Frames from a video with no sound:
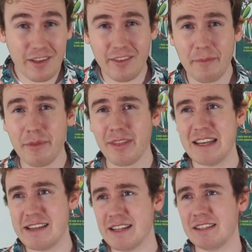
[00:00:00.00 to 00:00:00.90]
is something
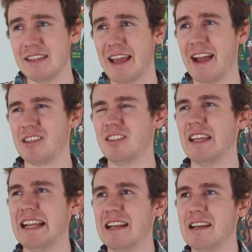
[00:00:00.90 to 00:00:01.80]
that Disney
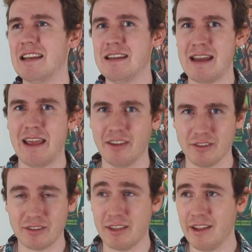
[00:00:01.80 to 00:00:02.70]
actually
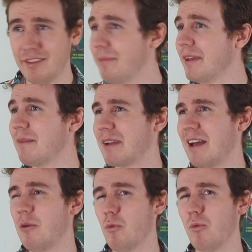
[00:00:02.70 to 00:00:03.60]
nails, and it's something I'm
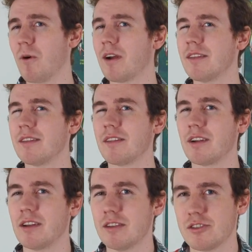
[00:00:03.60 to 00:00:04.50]
kind of worried that they're
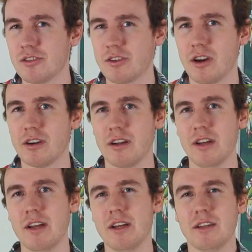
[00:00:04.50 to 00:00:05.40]
going to start
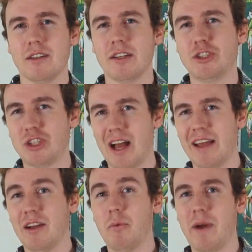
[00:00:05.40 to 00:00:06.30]

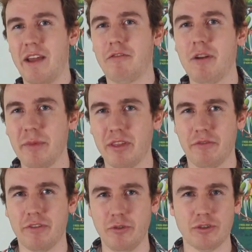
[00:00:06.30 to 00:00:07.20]
shying away from in the
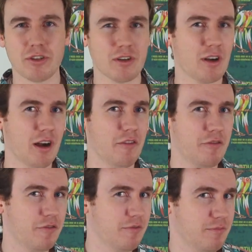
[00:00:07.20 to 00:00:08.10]
future
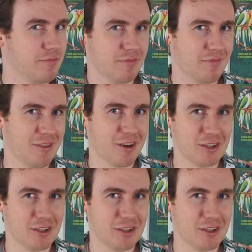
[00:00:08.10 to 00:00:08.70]
of their